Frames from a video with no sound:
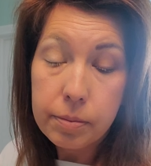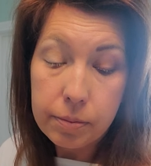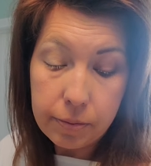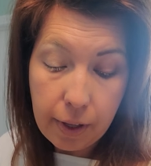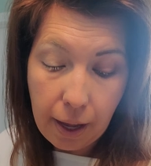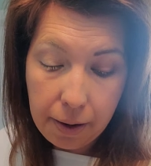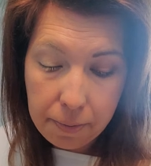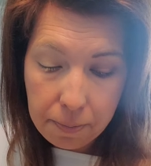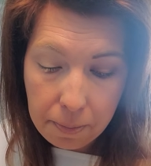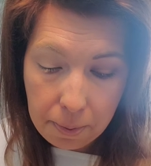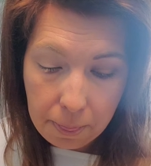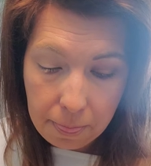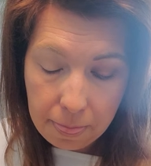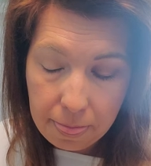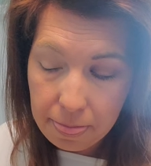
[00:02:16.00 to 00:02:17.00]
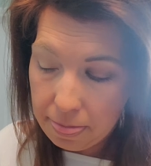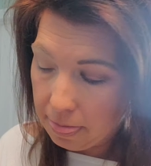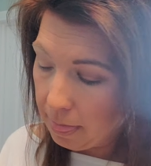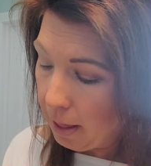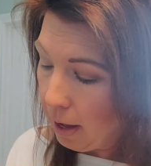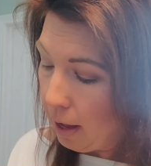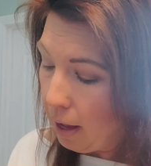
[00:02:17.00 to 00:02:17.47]
Okay.
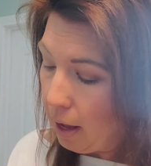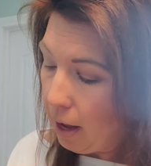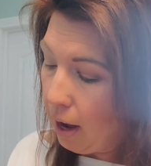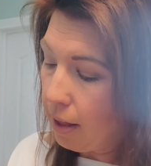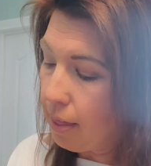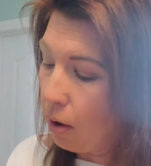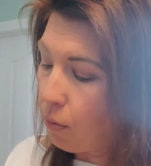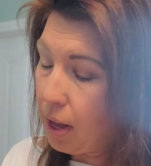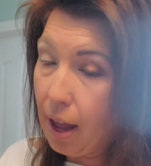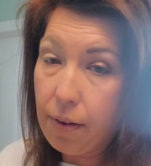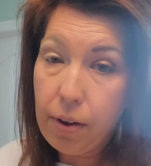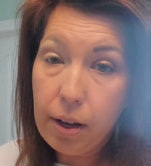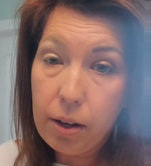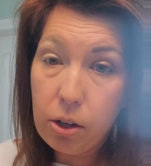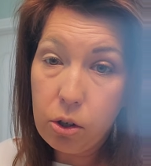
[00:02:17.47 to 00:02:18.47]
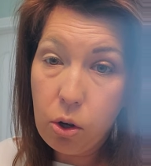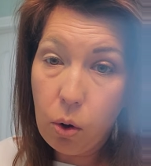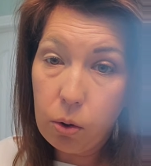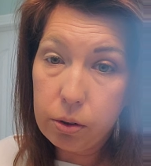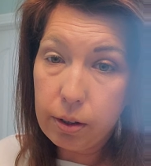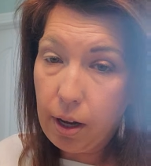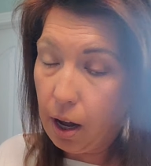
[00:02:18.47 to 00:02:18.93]
And then we have a
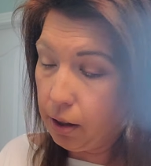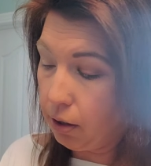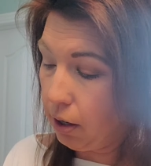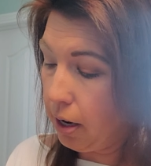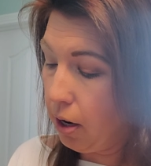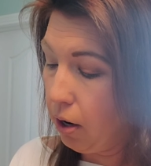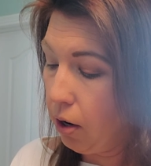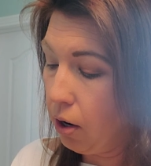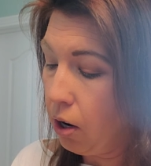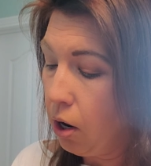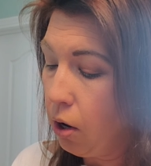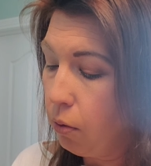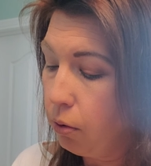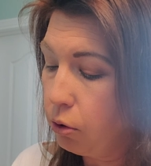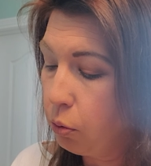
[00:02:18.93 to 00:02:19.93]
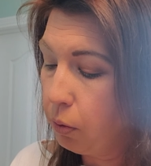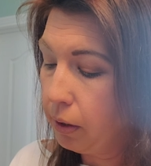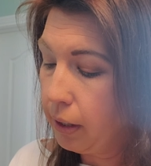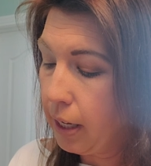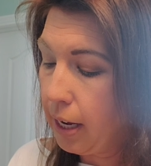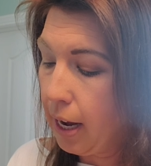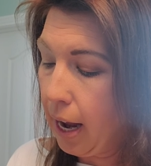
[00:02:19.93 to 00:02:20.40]
gold color here, which
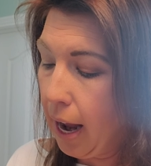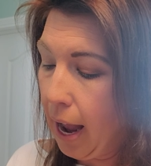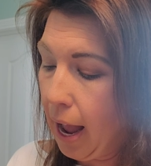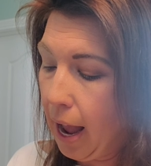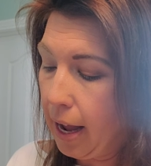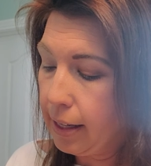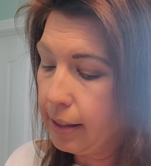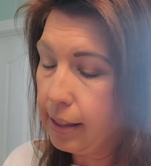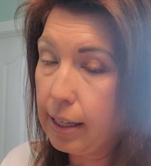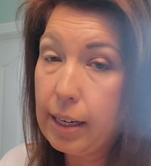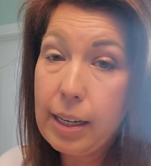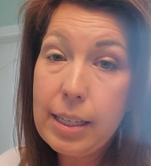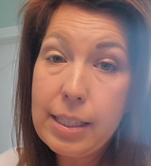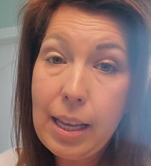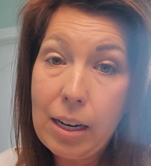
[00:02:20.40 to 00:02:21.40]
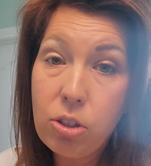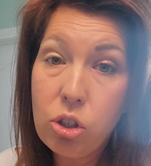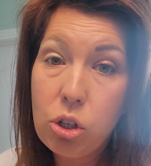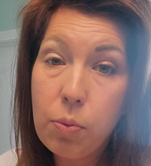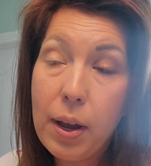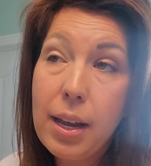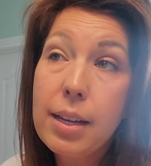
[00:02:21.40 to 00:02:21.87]
really adds and
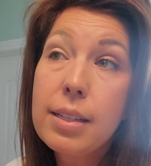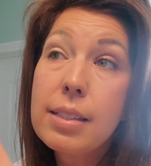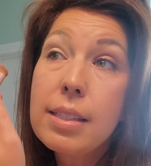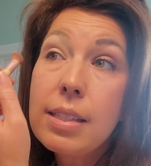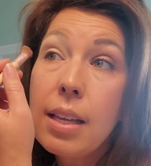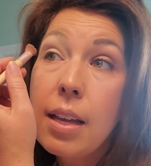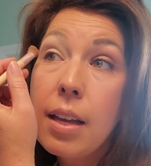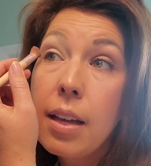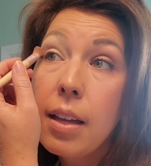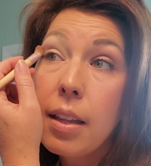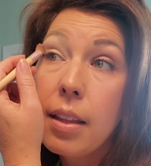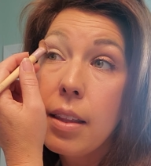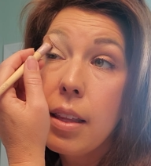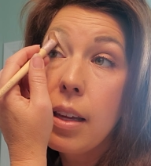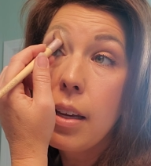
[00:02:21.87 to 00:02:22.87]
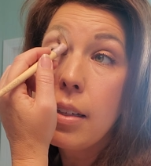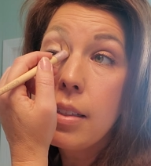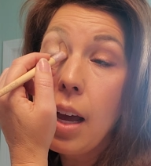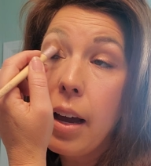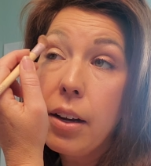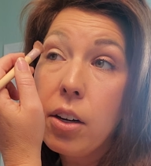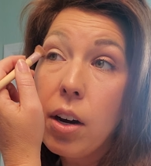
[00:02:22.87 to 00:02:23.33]
accentuates the
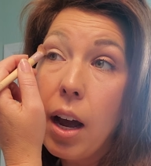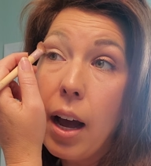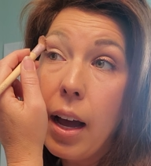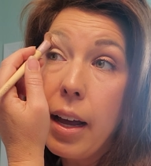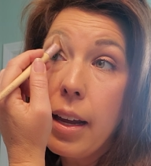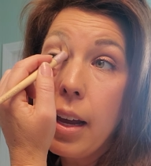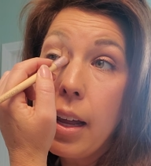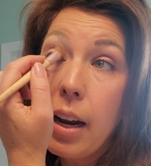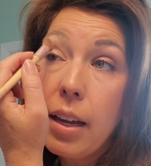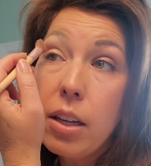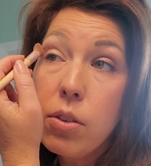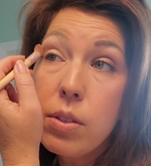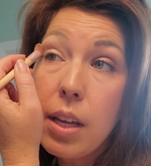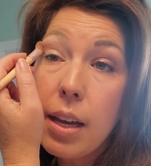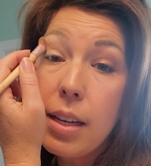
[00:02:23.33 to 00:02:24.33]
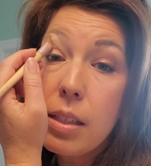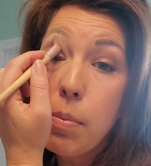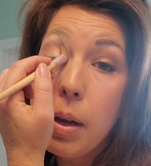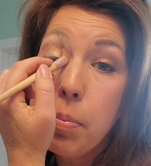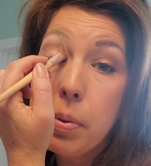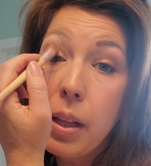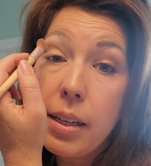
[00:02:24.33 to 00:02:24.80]
entire eye. And I use it as
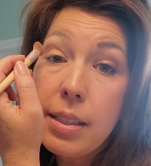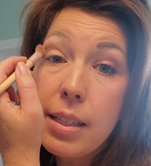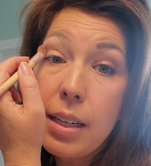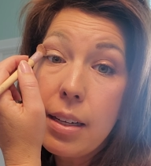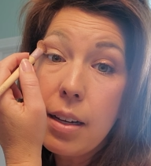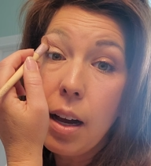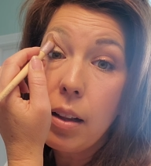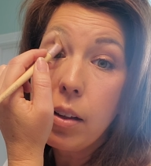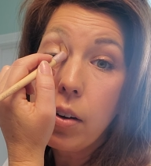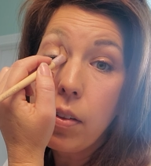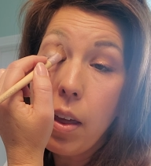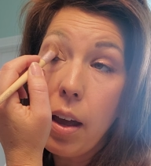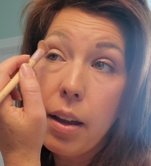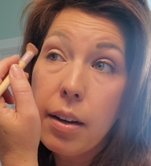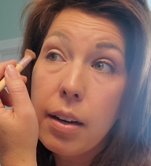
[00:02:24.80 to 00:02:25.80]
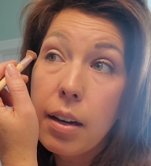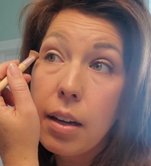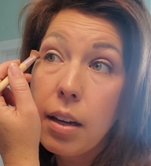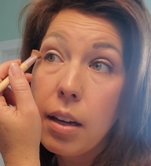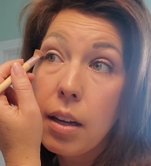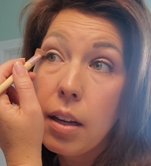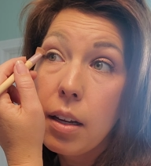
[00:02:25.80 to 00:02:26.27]
my blending color then.
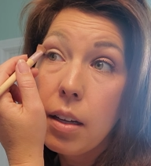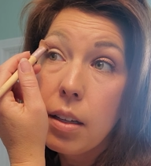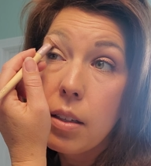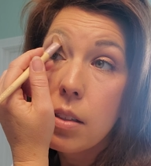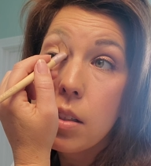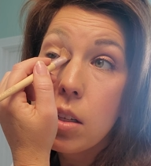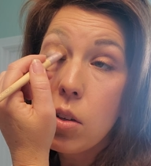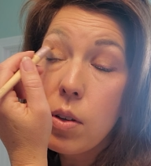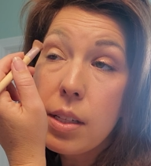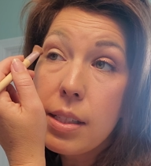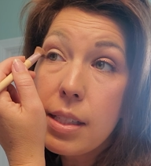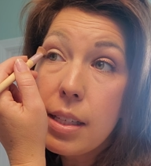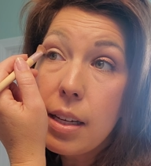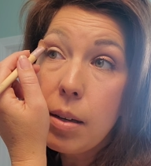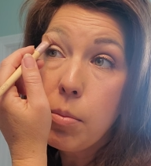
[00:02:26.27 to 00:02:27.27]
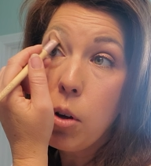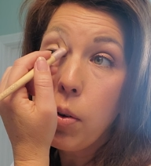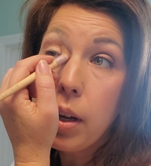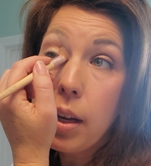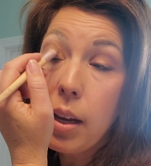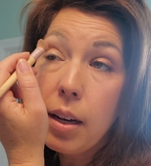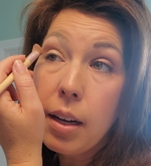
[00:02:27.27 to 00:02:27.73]
So you can see I'm
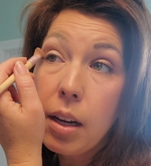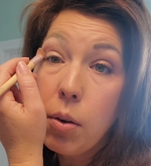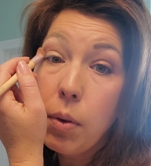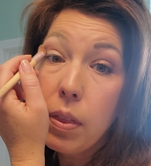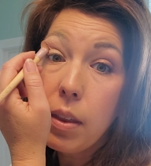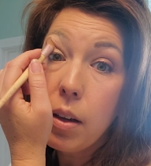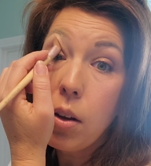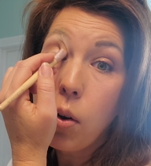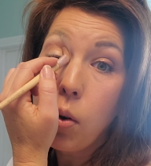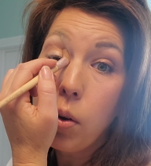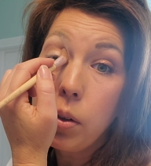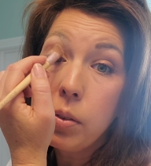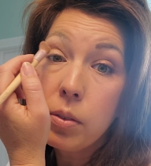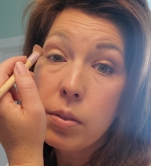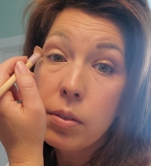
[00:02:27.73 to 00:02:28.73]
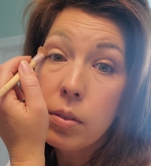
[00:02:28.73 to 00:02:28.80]
going in here with the gold